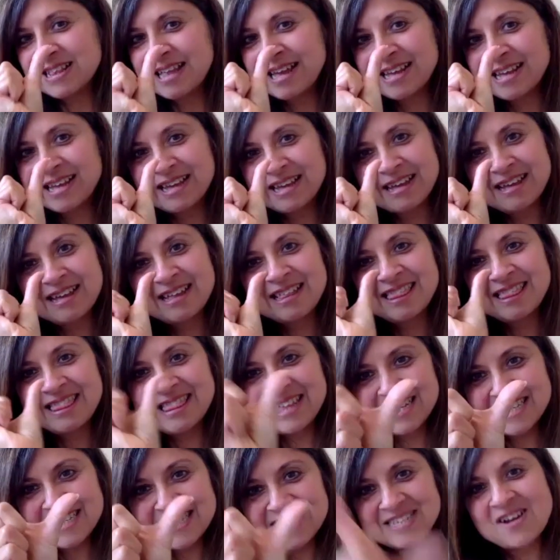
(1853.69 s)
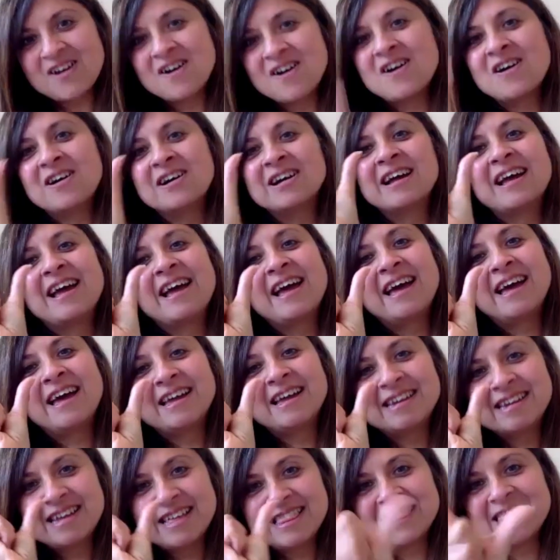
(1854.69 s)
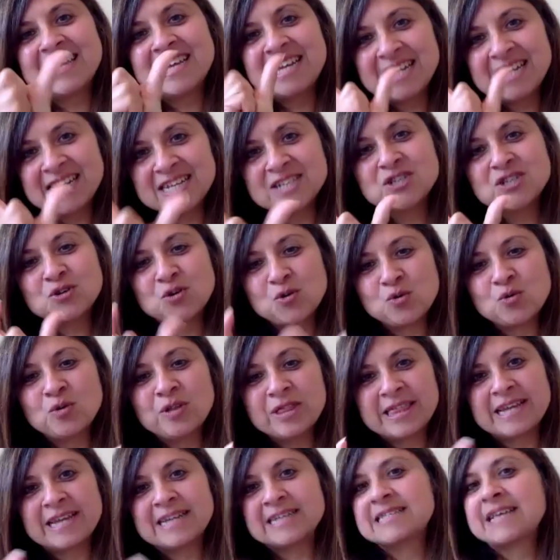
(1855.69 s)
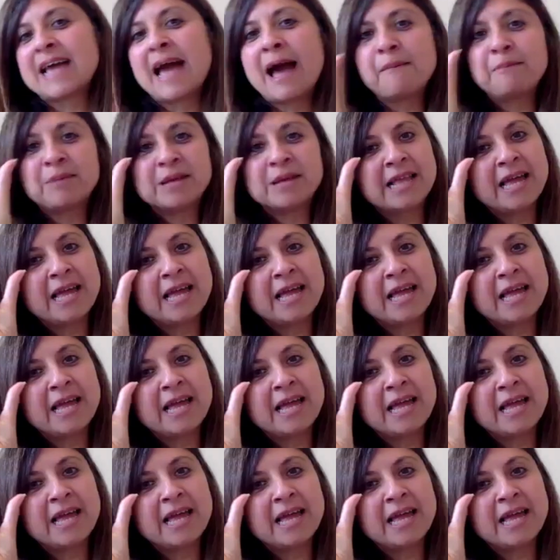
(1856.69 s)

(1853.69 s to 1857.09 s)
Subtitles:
Like, this song had these cool things happen,